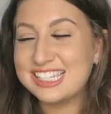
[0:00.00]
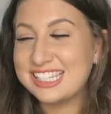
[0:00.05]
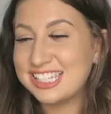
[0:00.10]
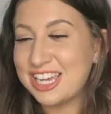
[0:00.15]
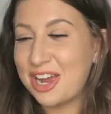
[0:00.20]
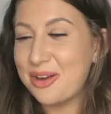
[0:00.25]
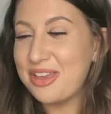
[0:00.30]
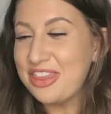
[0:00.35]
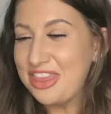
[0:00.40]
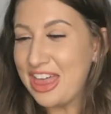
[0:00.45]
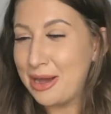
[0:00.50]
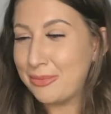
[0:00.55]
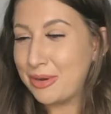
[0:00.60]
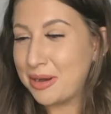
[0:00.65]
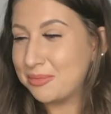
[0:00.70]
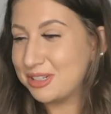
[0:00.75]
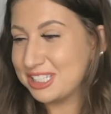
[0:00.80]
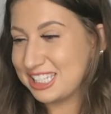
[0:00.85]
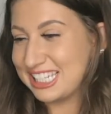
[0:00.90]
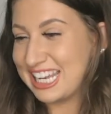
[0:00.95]
So that one
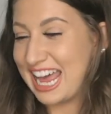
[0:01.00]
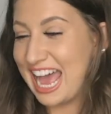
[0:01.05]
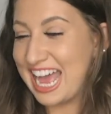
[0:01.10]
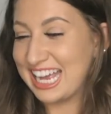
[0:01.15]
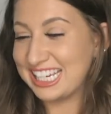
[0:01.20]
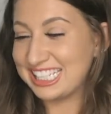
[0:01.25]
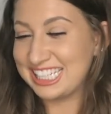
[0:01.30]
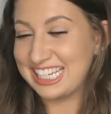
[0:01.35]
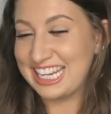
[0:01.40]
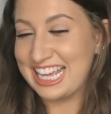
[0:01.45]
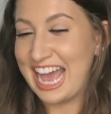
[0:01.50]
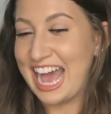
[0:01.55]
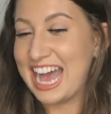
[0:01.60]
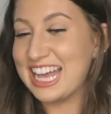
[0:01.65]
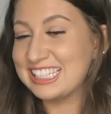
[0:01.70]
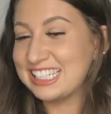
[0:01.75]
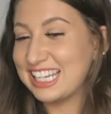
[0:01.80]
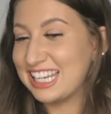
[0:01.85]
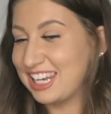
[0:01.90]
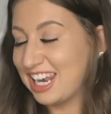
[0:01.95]
wasn't actually
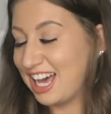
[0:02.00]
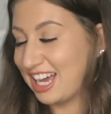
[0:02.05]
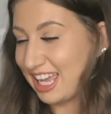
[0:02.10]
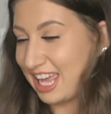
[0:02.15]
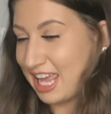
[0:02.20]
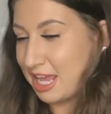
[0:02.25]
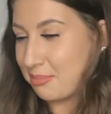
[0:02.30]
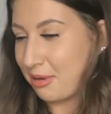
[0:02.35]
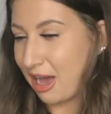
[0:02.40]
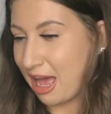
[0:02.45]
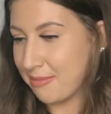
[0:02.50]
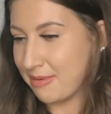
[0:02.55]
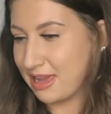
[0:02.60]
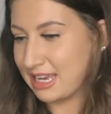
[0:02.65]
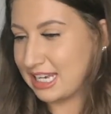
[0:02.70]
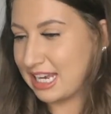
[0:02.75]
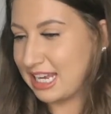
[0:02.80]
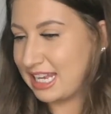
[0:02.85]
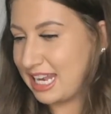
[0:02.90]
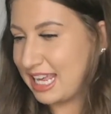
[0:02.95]
as lucky, but I mean,
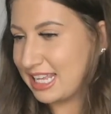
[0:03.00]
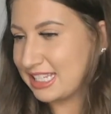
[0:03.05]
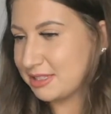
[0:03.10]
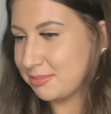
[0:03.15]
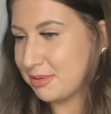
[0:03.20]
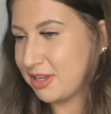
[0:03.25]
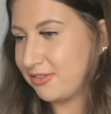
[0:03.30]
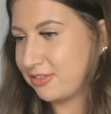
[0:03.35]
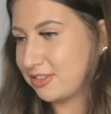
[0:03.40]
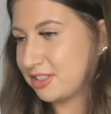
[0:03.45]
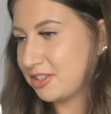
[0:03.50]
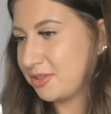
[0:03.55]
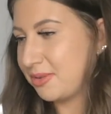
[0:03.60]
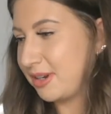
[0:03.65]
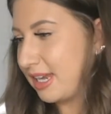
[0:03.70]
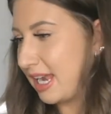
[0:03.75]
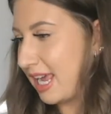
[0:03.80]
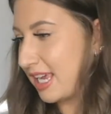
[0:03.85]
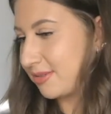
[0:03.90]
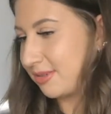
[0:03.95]
let's move on to our
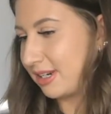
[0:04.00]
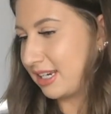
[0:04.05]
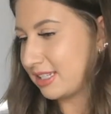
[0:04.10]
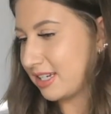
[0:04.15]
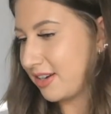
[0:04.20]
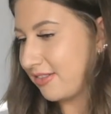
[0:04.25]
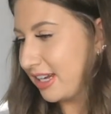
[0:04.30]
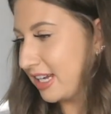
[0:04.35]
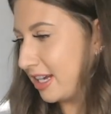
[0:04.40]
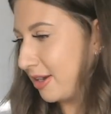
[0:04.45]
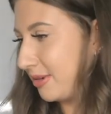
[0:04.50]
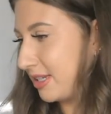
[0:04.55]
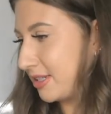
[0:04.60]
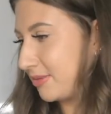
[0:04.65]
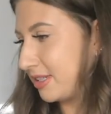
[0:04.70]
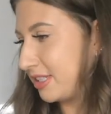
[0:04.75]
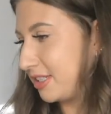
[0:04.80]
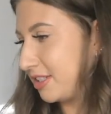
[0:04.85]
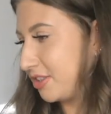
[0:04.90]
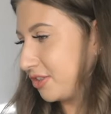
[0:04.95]
next one. I don't really know which
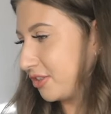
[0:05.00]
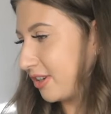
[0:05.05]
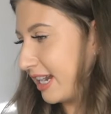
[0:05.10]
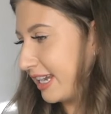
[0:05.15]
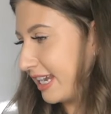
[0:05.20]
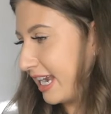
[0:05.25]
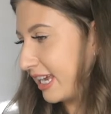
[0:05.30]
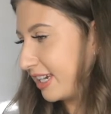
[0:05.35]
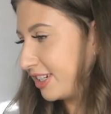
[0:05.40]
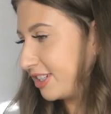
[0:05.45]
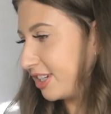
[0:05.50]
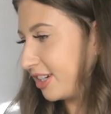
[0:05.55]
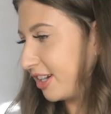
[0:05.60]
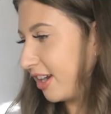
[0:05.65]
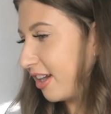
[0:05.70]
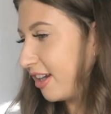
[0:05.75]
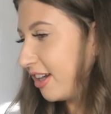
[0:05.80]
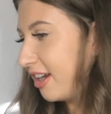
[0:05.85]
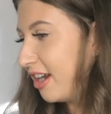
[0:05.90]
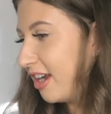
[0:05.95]
one to try next, you know.
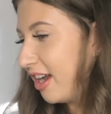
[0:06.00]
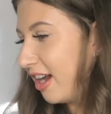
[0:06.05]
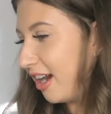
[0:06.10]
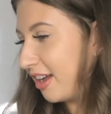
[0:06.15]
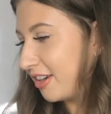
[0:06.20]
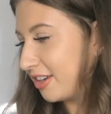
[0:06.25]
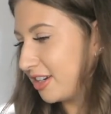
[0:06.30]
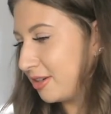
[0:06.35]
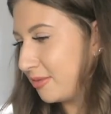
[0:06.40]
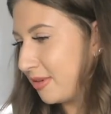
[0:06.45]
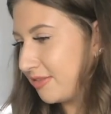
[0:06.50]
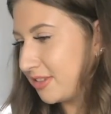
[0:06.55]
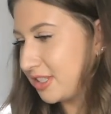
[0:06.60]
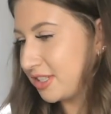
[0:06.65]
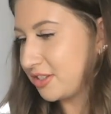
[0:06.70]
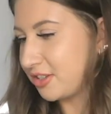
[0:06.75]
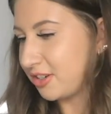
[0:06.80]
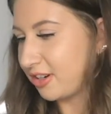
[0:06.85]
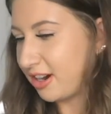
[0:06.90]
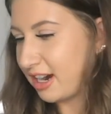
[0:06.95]
I don't know if to
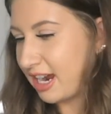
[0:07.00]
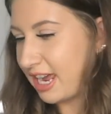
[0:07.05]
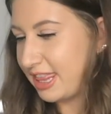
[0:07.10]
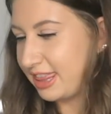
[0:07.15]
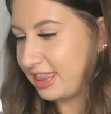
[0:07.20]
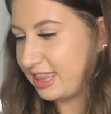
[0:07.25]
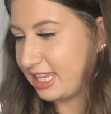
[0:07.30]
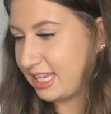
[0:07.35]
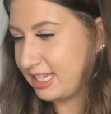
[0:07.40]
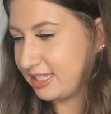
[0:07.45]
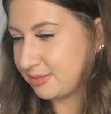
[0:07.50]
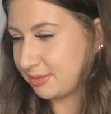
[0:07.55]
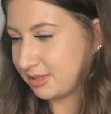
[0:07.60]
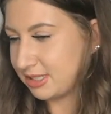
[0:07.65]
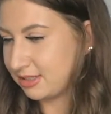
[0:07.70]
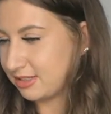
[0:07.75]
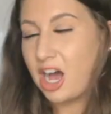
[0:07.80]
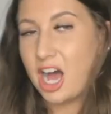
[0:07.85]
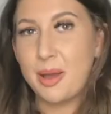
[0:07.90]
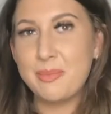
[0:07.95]
try these
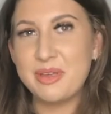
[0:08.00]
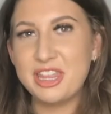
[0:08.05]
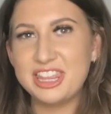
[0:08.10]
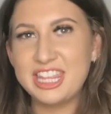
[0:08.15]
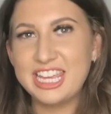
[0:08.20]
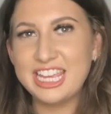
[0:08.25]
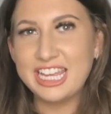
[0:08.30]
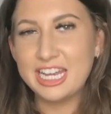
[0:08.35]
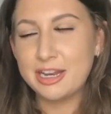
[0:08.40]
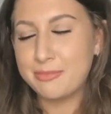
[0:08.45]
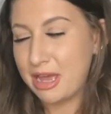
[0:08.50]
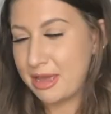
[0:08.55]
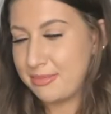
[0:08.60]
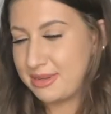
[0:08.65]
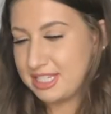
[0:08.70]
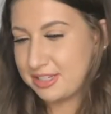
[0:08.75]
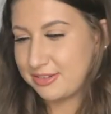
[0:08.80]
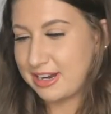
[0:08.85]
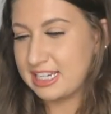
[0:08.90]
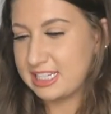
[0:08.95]
ones. I'm thinking of maybe
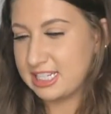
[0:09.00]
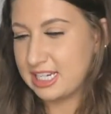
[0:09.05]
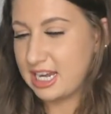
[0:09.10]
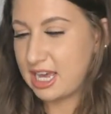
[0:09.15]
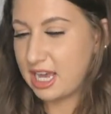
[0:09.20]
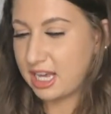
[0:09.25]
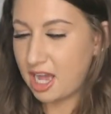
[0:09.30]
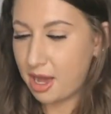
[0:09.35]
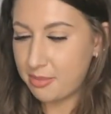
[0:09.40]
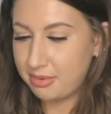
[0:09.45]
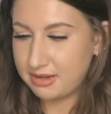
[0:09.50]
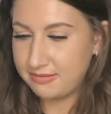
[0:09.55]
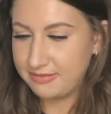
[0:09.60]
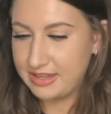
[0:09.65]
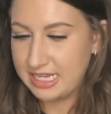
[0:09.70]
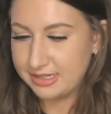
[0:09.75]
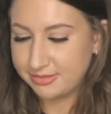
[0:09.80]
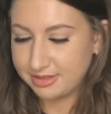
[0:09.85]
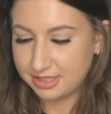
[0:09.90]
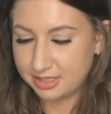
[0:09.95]
scratching a couple of
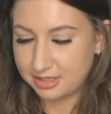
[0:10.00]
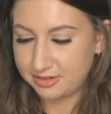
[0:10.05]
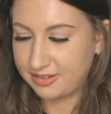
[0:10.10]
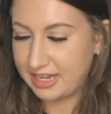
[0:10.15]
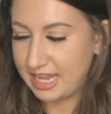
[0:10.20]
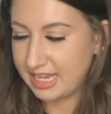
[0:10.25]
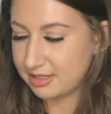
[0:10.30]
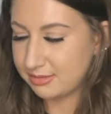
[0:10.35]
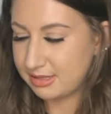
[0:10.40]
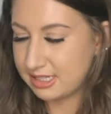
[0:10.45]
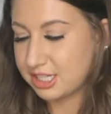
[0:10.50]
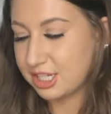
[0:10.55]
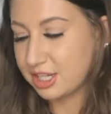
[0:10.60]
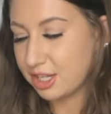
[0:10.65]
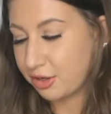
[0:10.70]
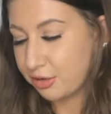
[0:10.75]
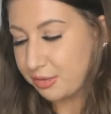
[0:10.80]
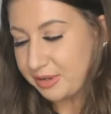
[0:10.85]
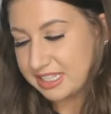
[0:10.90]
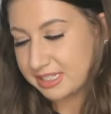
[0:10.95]
these ones off next, which are the
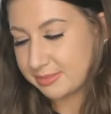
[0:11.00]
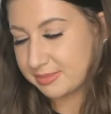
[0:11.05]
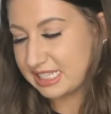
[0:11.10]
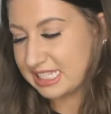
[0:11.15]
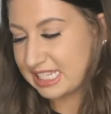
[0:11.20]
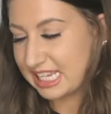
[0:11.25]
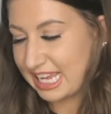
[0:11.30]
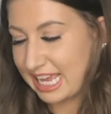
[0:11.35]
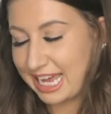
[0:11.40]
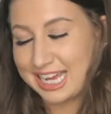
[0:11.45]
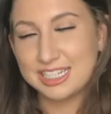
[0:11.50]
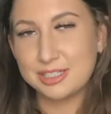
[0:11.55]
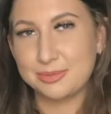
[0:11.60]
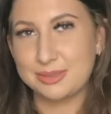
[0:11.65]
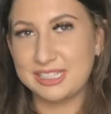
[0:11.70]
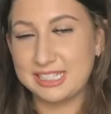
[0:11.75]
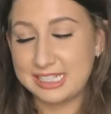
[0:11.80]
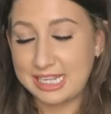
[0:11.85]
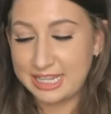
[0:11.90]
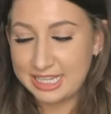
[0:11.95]
Christmas cash
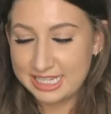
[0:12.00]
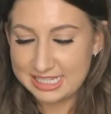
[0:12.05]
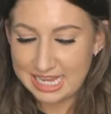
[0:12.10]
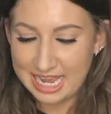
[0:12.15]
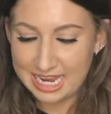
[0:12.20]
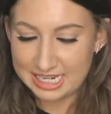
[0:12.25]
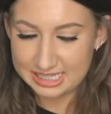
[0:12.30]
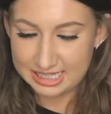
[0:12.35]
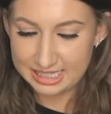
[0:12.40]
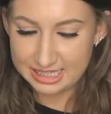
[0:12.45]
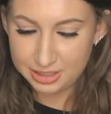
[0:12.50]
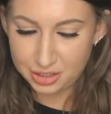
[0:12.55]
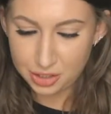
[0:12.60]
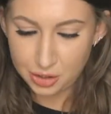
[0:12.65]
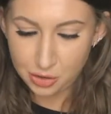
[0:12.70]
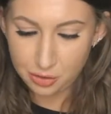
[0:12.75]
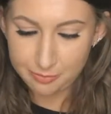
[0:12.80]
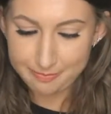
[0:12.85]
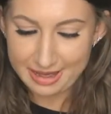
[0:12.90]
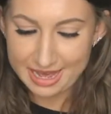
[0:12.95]
ones. Now these are actually
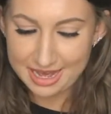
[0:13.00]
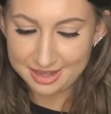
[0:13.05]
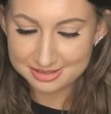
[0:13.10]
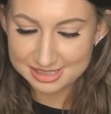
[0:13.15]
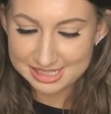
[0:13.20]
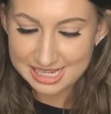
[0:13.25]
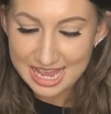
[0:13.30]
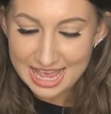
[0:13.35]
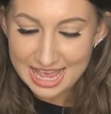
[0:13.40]
two pounds,